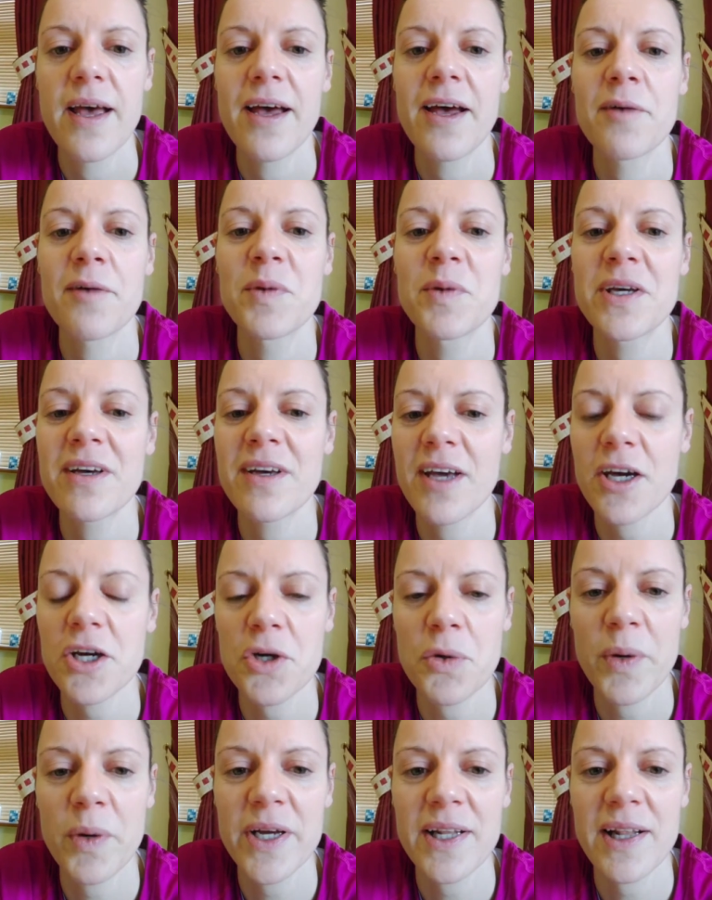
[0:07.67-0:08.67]
And we can get
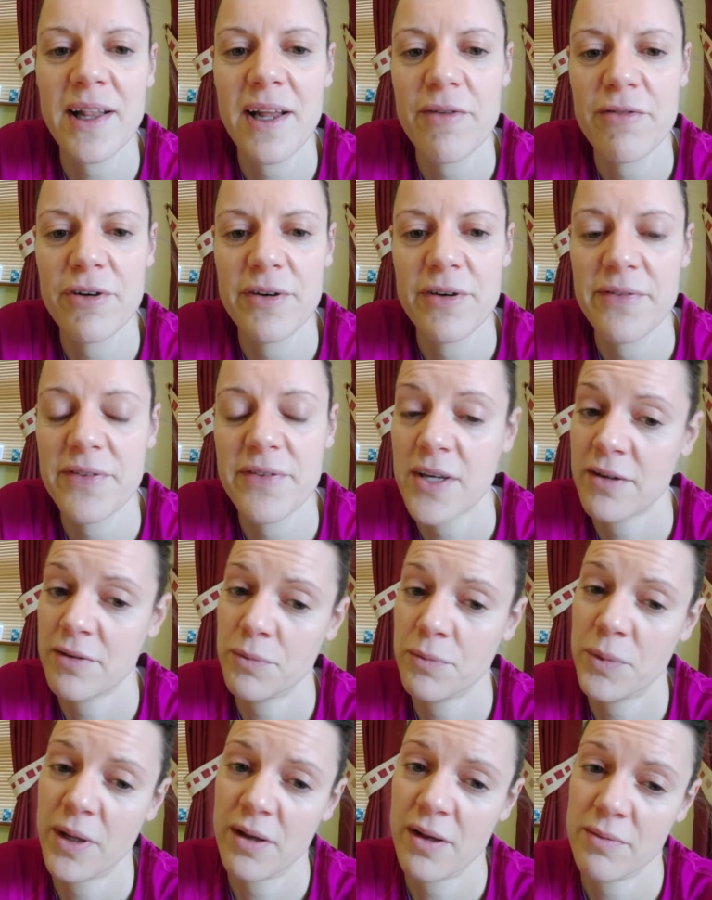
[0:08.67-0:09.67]
quite clever
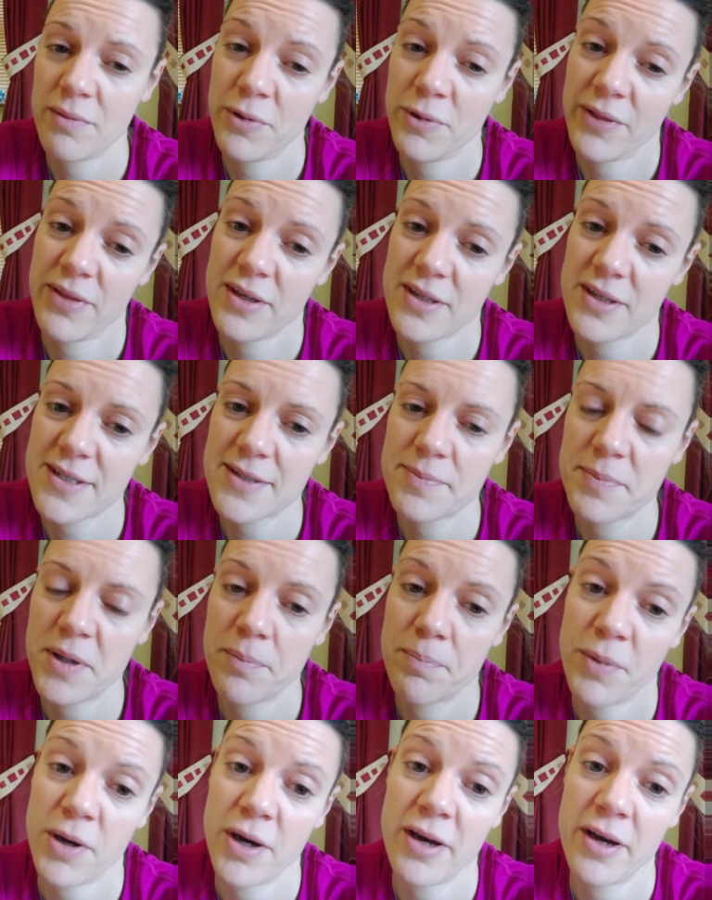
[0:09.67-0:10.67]
with this
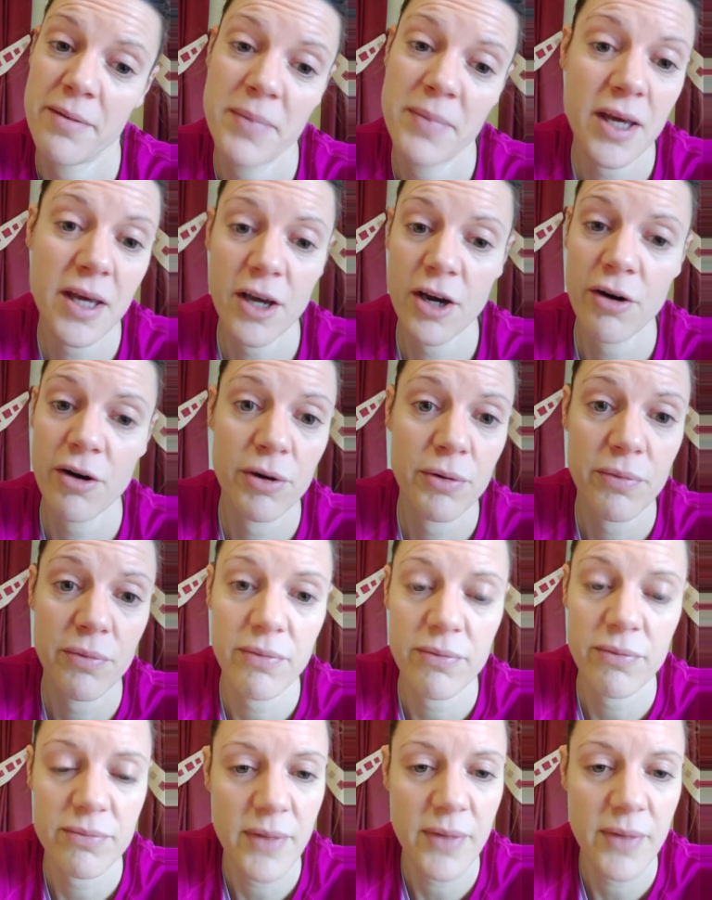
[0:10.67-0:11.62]
by making our own